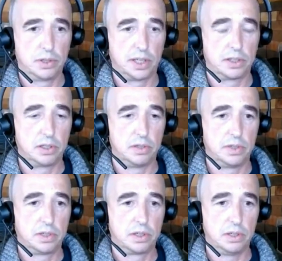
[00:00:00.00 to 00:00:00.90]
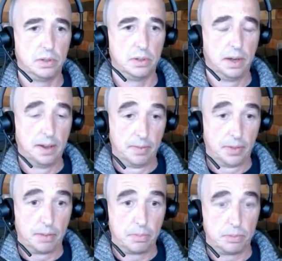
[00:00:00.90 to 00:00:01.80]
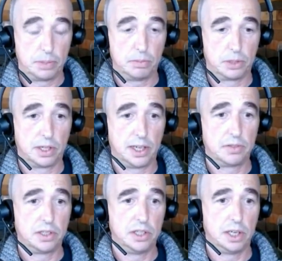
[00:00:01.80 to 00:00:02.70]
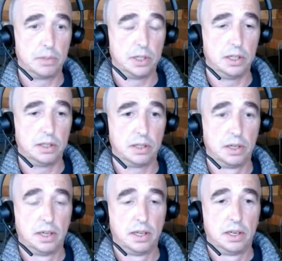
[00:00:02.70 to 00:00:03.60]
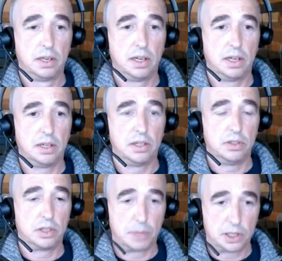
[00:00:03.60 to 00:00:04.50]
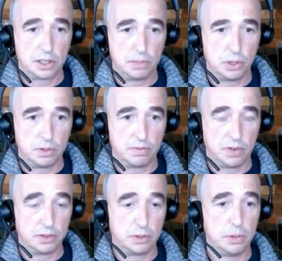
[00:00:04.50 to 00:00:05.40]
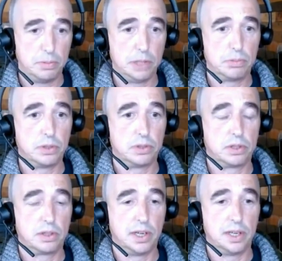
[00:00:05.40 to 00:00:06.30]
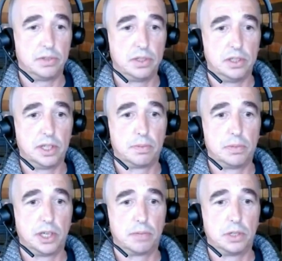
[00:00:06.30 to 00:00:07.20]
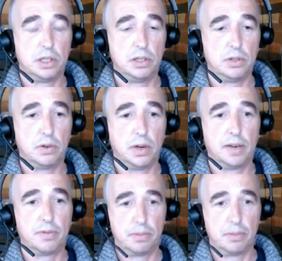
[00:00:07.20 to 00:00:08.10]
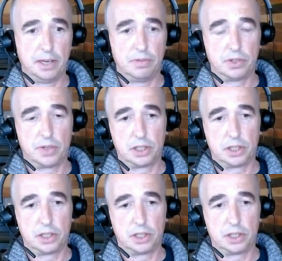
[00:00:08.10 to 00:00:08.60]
lose that service, you put people's lives in jeopardy, and you especially put vulnerable people's lives in jeopardy who don't have the money for